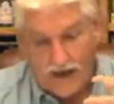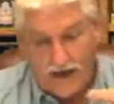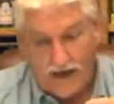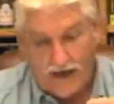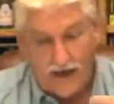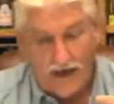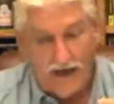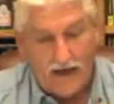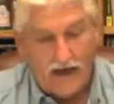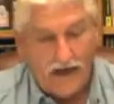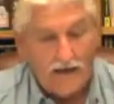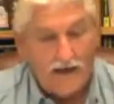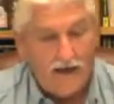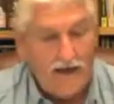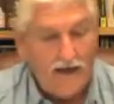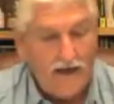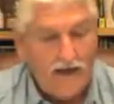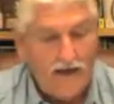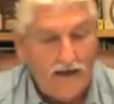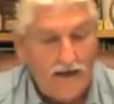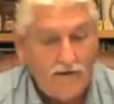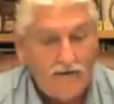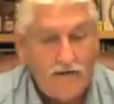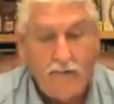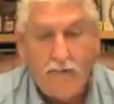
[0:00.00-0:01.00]

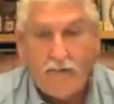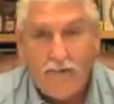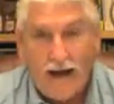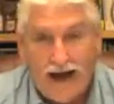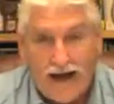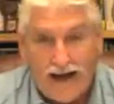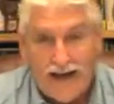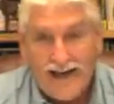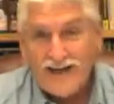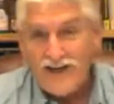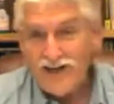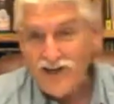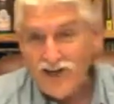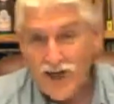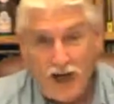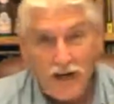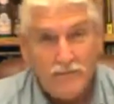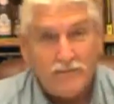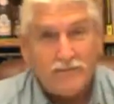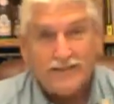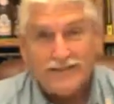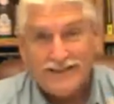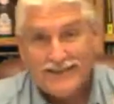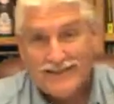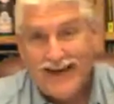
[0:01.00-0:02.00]
the body
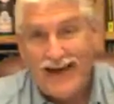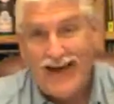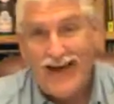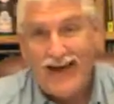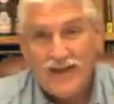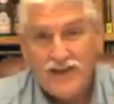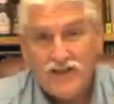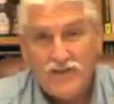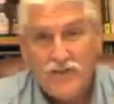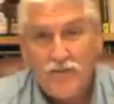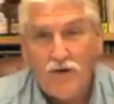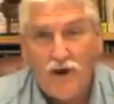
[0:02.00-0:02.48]
shape and size